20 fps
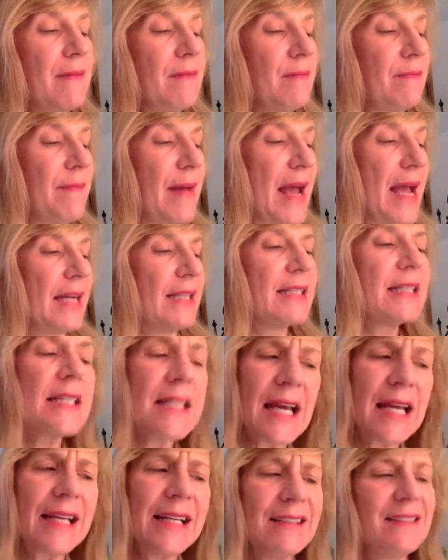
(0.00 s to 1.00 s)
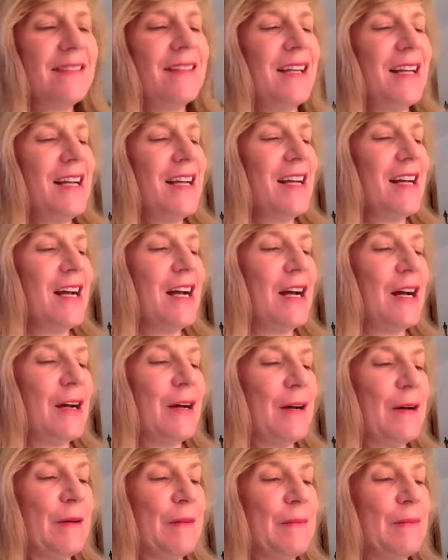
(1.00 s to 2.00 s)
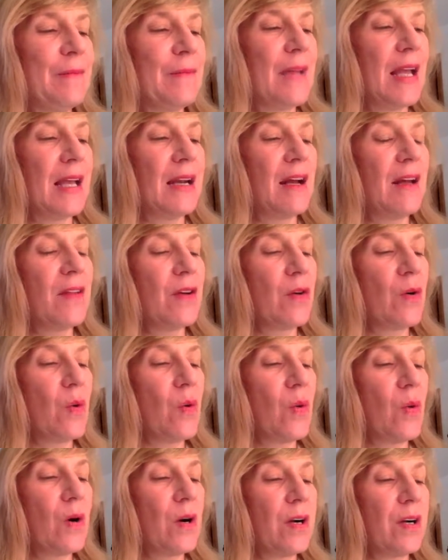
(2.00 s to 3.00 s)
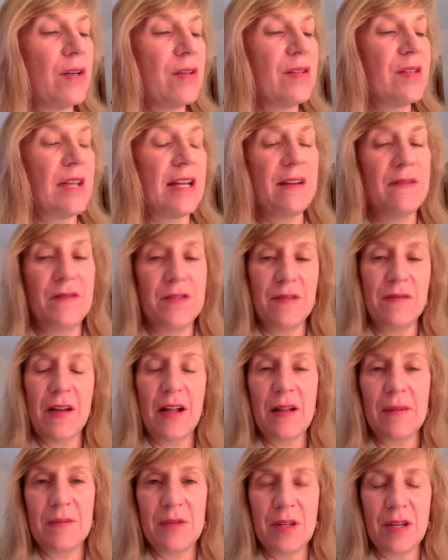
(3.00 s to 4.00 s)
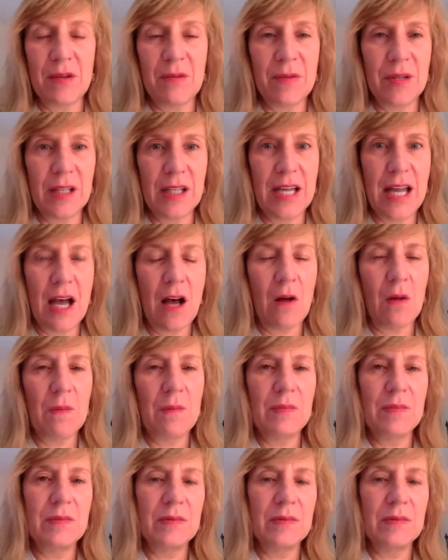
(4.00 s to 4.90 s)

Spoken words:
magnetite and other ores that, if developed, could really help